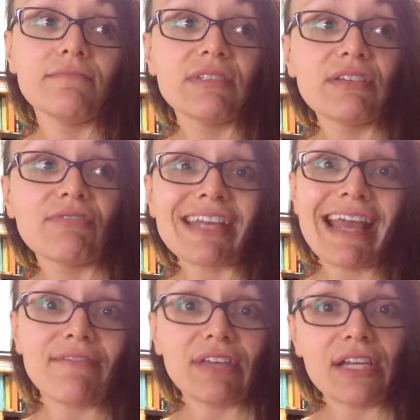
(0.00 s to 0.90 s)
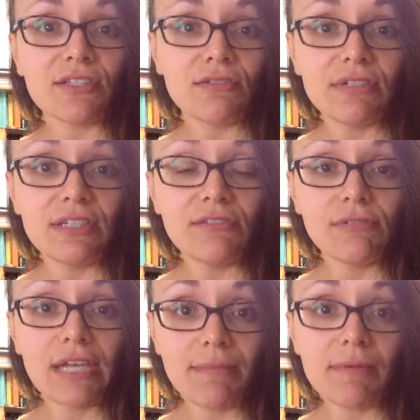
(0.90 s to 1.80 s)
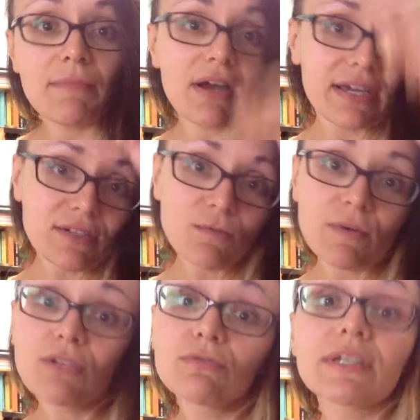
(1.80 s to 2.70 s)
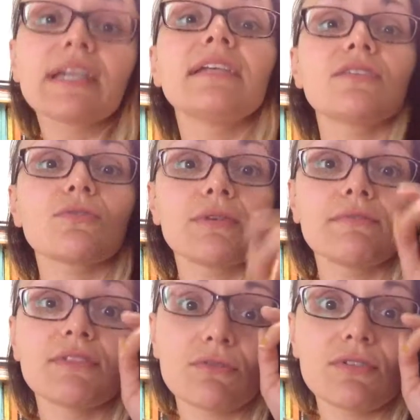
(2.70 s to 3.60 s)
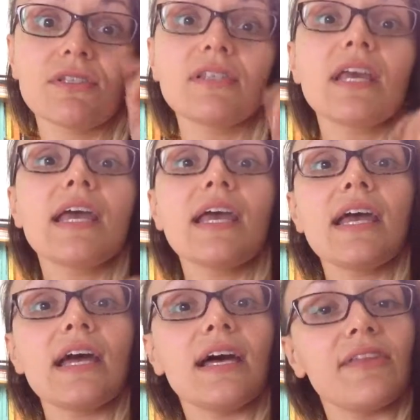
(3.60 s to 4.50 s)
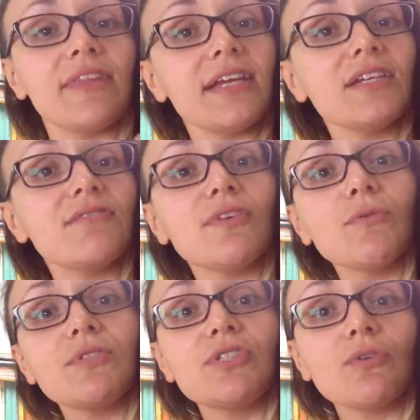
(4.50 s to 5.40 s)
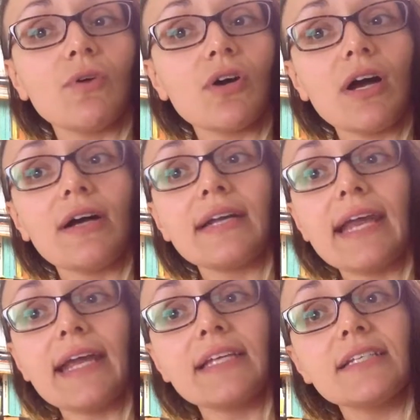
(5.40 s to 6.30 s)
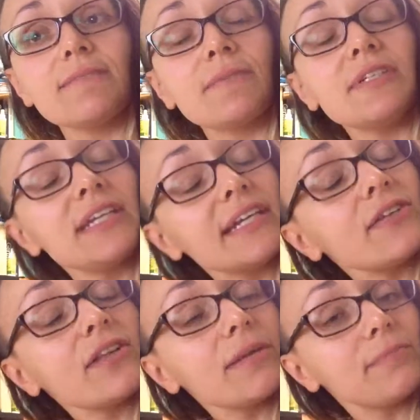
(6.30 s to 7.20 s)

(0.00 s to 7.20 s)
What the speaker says: different caveats you need to keep in mind when you're looking into sewing resources, the interview with Jill Wolcott, and particularly